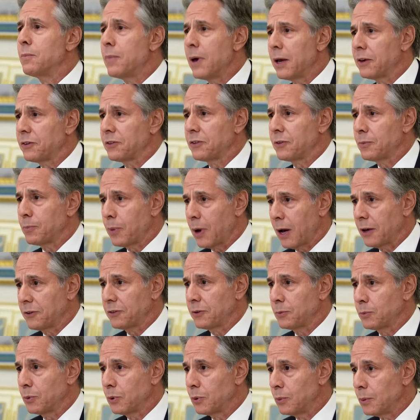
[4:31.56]
the best
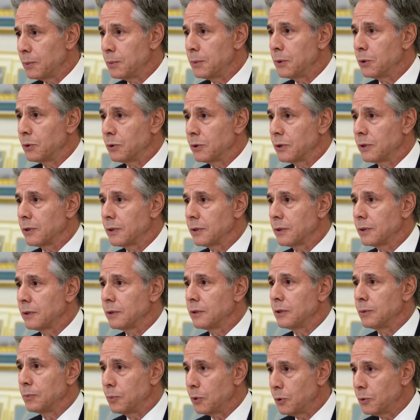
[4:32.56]
possible rebuke
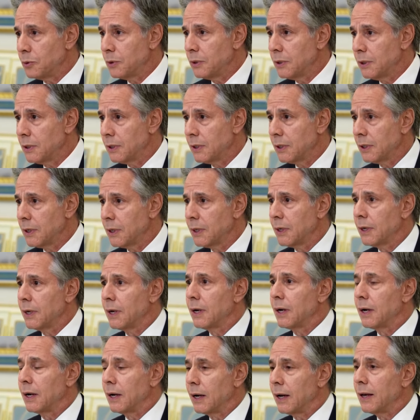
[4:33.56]
to Putin
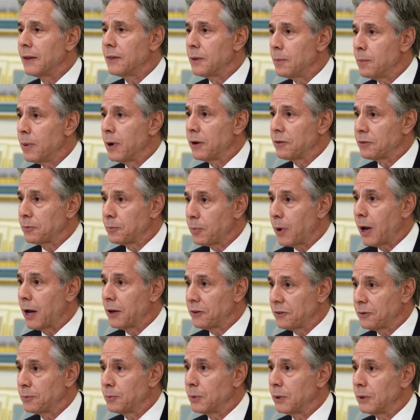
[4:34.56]
uh, and the best
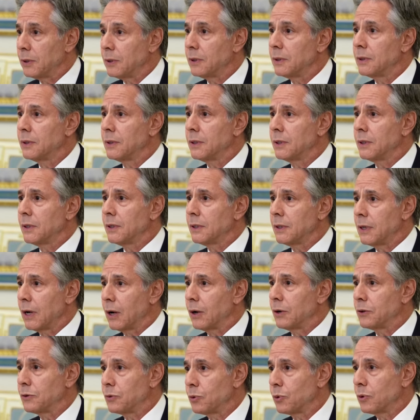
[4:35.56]
possible
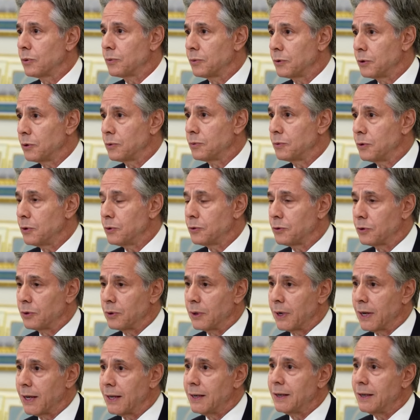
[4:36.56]
guarantor for your future.